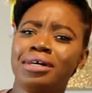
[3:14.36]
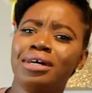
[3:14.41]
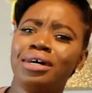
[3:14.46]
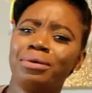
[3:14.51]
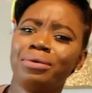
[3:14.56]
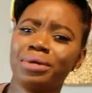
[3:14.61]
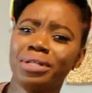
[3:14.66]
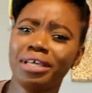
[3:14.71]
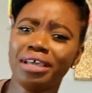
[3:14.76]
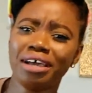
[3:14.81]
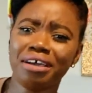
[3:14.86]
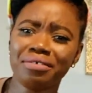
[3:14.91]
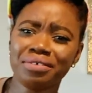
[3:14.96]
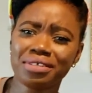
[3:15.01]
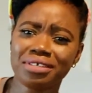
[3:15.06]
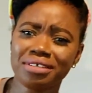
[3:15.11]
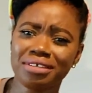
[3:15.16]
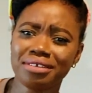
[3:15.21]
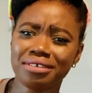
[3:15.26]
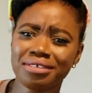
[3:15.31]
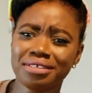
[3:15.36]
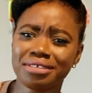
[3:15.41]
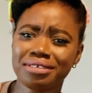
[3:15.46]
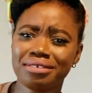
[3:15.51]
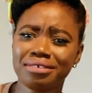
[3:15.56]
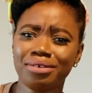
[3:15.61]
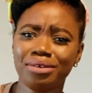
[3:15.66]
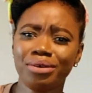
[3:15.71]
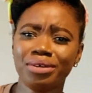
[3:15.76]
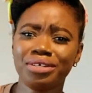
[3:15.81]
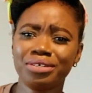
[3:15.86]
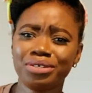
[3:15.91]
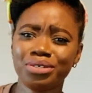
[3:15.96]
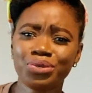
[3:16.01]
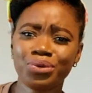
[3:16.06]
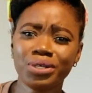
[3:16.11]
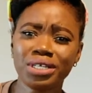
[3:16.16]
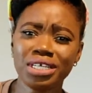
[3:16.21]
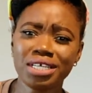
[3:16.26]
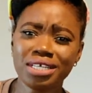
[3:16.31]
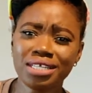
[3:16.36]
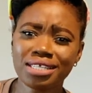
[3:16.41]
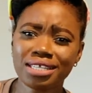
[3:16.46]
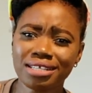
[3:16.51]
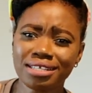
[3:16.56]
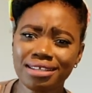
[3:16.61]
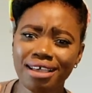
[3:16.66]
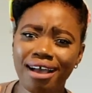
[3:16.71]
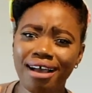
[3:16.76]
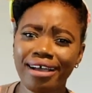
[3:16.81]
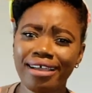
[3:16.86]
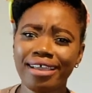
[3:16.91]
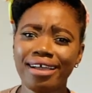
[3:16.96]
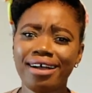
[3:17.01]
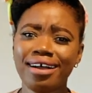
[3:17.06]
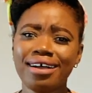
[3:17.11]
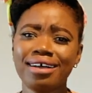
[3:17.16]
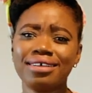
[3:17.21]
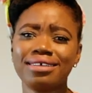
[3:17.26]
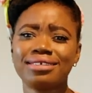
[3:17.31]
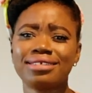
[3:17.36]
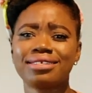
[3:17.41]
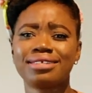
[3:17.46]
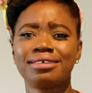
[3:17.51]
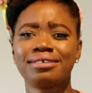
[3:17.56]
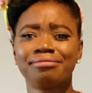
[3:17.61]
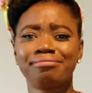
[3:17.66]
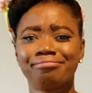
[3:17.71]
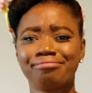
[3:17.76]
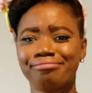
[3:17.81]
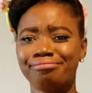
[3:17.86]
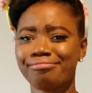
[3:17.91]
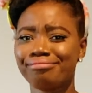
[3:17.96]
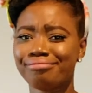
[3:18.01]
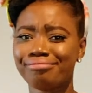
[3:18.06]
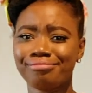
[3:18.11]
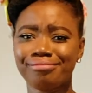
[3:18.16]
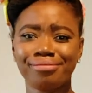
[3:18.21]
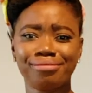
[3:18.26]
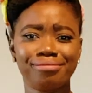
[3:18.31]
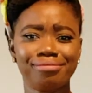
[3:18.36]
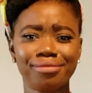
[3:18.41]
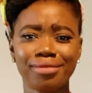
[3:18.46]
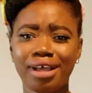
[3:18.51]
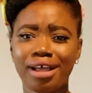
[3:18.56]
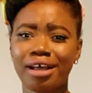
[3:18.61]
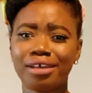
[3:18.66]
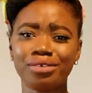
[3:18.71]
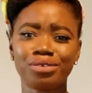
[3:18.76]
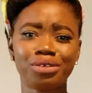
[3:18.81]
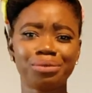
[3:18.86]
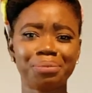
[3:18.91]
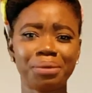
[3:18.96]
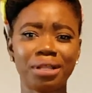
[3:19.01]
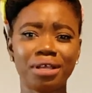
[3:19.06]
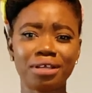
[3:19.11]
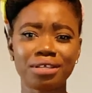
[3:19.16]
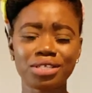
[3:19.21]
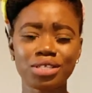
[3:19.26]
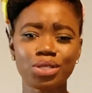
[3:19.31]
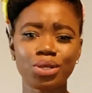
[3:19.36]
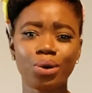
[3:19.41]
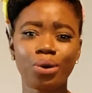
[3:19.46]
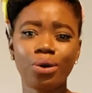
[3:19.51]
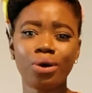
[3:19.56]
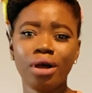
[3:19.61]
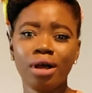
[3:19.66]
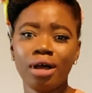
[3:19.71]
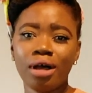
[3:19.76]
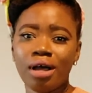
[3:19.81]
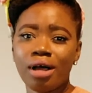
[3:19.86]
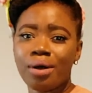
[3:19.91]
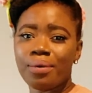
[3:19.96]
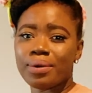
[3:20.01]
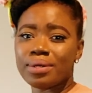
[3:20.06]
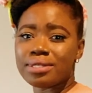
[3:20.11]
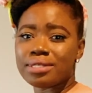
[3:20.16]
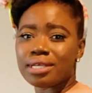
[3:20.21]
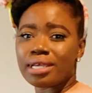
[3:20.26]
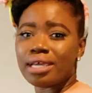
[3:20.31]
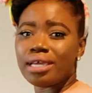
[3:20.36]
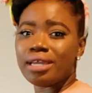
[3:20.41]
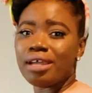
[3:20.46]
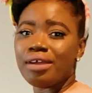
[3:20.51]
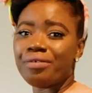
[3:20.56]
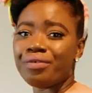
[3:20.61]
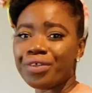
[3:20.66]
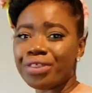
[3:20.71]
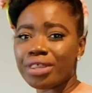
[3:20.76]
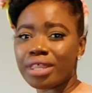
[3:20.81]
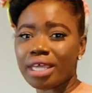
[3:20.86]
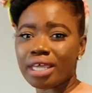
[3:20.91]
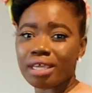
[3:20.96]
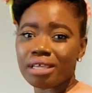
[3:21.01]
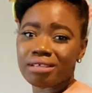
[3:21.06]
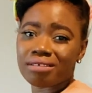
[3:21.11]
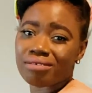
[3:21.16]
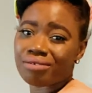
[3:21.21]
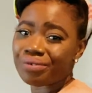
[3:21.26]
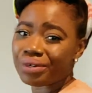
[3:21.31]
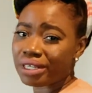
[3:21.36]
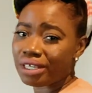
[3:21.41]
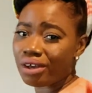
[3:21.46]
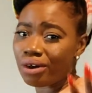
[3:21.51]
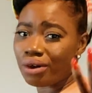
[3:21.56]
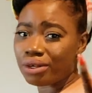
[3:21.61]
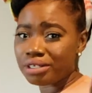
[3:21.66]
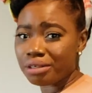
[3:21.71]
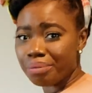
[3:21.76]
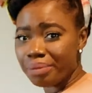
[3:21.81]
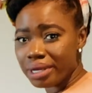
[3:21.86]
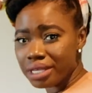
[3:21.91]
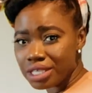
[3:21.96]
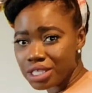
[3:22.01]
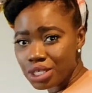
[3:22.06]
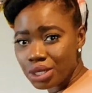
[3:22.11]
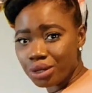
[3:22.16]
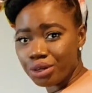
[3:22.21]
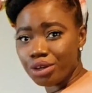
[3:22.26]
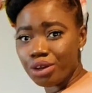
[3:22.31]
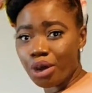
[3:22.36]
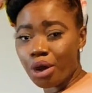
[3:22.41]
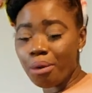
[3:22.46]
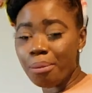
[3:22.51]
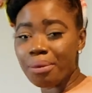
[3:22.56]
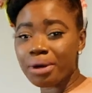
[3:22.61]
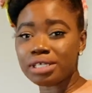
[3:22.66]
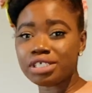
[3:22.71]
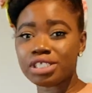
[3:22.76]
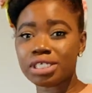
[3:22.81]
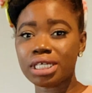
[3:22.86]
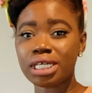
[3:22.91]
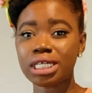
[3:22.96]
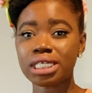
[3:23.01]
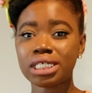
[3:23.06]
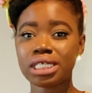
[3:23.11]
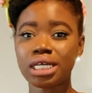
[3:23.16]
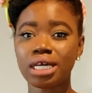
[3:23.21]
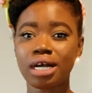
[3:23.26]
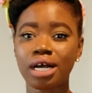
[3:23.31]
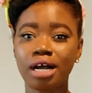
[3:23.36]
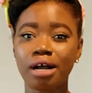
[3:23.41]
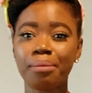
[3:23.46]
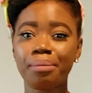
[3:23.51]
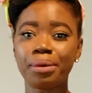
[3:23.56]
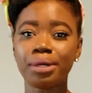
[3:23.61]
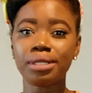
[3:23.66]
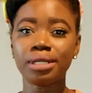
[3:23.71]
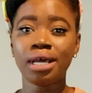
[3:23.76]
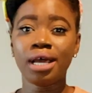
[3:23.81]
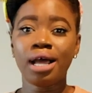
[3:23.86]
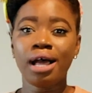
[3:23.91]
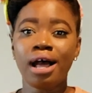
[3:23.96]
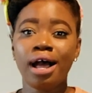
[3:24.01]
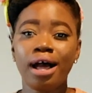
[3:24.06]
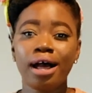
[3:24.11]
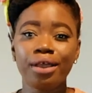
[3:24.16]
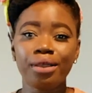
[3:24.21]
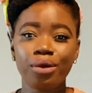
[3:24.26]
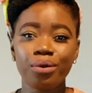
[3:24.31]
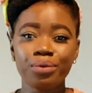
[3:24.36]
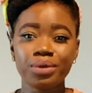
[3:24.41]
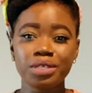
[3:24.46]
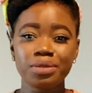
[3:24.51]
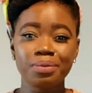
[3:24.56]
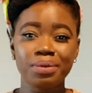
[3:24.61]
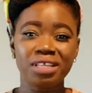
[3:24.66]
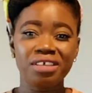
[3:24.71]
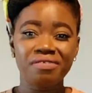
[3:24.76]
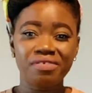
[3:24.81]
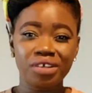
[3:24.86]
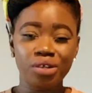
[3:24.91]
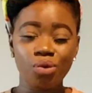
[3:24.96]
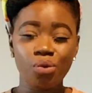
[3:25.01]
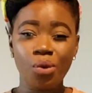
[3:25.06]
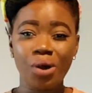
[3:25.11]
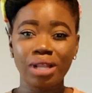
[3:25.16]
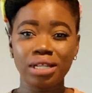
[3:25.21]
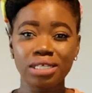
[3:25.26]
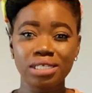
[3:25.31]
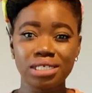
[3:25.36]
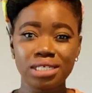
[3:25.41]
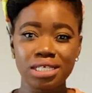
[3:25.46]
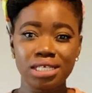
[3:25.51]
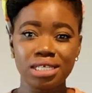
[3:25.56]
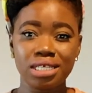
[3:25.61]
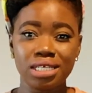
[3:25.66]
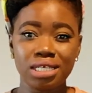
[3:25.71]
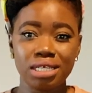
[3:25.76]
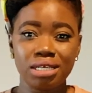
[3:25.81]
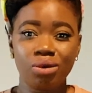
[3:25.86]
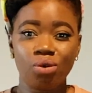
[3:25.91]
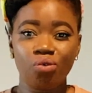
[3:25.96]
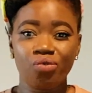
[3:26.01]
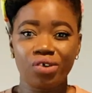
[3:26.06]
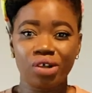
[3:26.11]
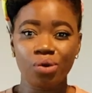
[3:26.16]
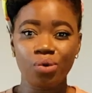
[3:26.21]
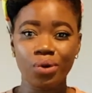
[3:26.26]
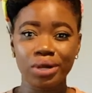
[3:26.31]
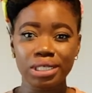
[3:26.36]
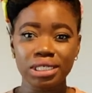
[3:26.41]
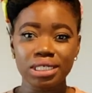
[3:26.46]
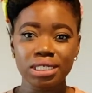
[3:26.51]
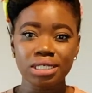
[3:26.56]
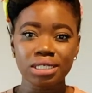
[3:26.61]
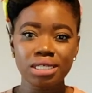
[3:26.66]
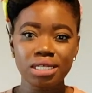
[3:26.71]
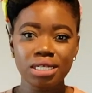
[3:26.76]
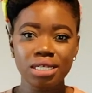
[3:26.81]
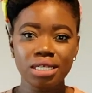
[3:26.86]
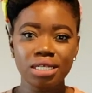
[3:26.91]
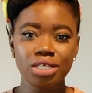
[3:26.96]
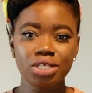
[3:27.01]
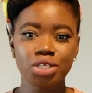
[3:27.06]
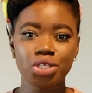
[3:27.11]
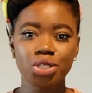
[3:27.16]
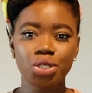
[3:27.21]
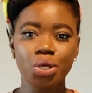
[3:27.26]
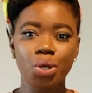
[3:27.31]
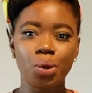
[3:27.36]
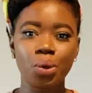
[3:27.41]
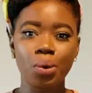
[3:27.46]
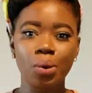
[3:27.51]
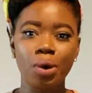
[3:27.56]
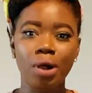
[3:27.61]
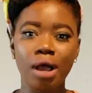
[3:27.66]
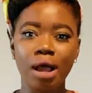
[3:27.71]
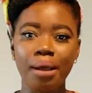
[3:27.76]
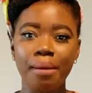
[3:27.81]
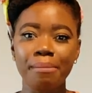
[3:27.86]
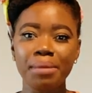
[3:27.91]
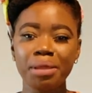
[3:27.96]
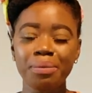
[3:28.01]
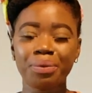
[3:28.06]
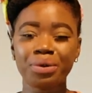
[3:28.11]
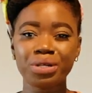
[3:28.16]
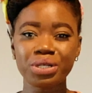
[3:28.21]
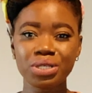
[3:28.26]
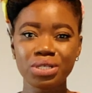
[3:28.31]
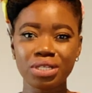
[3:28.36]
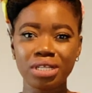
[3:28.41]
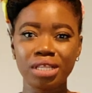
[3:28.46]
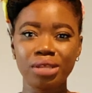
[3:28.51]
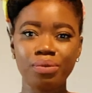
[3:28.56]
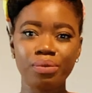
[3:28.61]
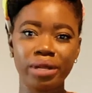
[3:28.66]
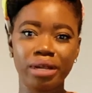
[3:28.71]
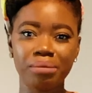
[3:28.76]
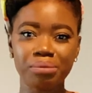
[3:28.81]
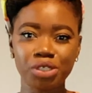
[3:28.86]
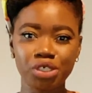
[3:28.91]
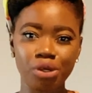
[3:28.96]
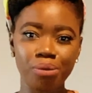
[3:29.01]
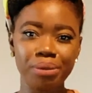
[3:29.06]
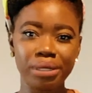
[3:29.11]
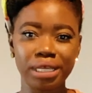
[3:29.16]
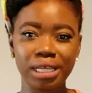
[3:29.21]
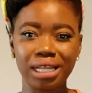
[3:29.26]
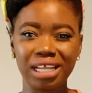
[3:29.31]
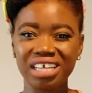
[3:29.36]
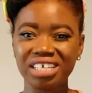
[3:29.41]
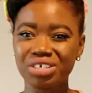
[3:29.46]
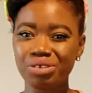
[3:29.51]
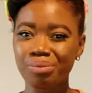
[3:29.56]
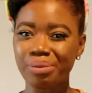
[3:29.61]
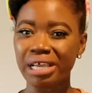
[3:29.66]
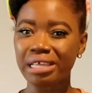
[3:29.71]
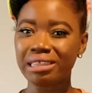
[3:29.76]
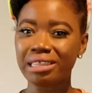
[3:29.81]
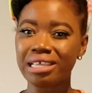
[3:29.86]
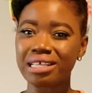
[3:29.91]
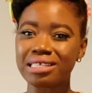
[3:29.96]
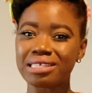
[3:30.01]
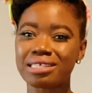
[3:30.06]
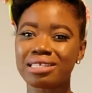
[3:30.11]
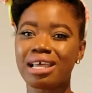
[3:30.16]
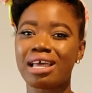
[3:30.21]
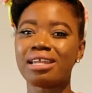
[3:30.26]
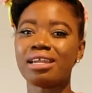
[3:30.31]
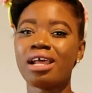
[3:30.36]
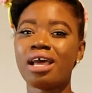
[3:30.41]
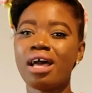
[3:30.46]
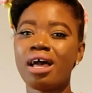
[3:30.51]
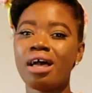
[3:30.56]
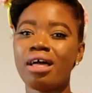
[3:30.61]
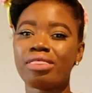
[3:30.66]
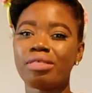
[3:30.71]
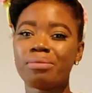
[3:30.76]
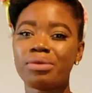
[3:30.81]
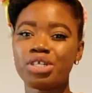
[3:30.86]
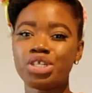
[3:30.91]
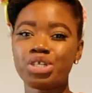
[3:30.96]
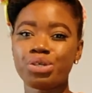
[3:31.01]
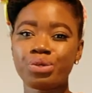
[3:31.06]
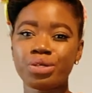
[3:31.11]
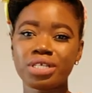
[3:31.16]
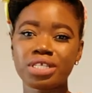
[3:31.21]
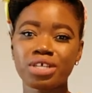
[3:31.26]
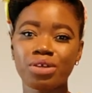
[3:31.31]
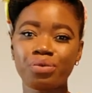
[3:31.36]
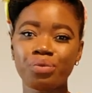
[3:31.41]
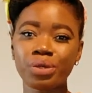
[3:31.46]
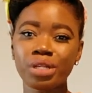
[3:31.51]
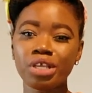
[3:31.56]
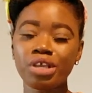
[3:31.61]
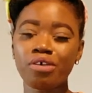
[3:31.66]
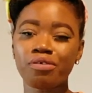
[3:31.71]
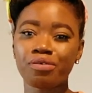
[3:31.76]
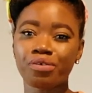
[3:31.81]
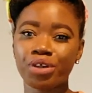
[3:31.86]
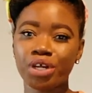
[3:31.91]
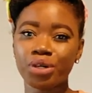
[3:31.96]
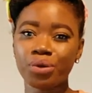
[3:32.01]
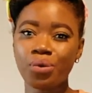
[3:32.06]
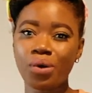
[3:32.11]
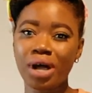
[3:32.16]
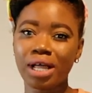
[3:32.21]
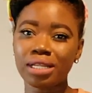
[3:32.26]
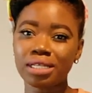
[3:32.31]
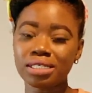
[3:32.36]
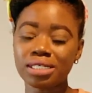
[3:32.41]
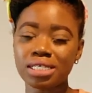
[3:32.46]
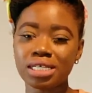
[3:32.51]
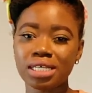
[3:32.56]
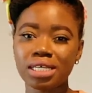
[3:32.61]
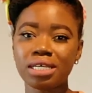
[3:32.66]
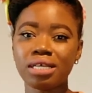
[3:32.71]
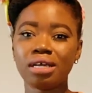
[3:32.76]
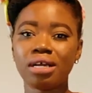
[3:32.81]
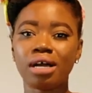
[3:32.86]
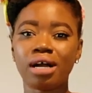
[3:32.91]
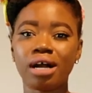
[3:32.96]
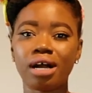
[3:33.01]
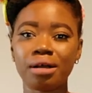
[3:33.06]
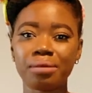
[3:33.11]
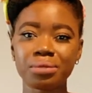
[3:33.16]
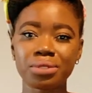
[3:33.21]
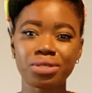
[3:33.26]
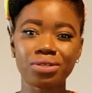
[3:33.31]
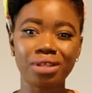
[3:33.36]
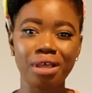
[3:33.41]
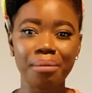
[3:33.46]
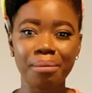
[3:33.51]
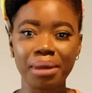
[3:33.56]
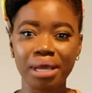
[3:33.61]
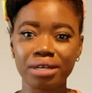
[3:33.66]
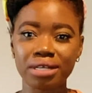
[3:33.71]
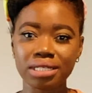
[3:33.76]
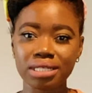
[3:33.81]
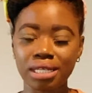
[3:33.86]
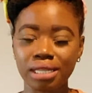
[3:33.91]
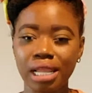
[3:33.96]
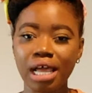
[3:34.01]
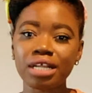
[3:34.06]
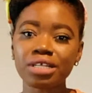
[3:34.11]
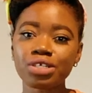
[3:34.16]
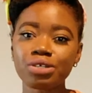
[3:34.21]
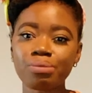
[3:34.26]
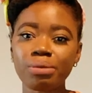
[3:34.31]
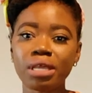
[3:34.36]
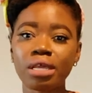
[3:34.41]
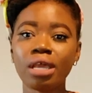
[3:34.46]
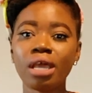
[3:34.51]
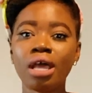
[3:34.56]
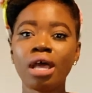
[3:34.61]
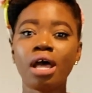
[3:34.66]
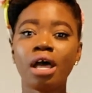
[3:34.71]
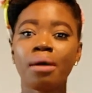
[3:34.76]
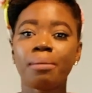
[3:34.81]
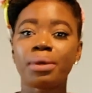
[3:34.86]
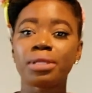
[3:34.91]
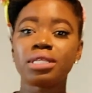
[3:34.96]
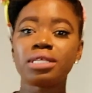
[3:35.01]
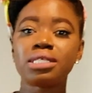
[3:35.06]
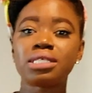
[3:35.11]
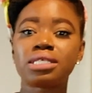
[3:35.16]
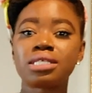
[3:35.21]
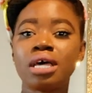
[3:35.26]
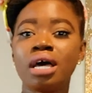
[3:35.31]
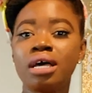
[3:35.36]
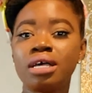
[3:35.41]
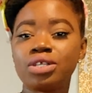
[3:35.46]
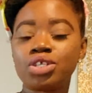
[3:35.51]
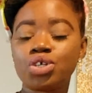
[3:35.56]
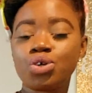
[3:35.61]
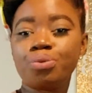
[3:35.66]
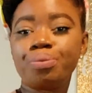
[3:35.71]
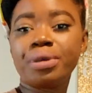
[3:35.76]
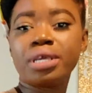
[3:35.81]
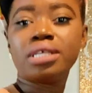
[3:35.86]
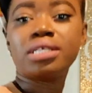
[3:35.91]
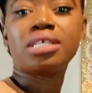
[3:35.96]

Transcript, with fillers: when they have sales, you know, in the 20s, as high as 100 plus. So once again, everything really all depends on your budget, but I always believe in quality over quantity. So me personally, when I'm shopping, I like to buy things that the materials are really of great quality, so that matters a lot to me. But this two-piece